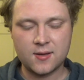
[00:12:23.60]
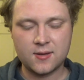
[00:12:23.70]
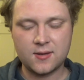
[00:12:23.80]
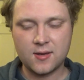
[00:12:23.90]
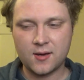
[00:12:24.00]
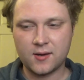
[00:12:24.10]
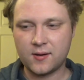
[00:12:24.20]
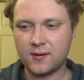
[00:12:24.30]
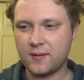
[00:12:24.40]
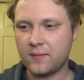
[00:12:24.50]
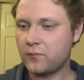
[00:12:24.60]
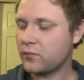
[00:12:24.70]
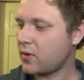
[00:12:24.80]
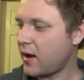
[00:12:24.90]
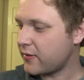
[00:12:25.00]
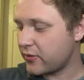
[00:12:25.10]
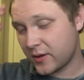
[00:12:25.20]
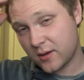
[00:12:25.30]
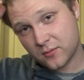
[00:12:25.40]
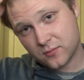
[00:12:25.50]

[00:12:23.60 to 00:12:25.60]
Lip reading: Yeah, I think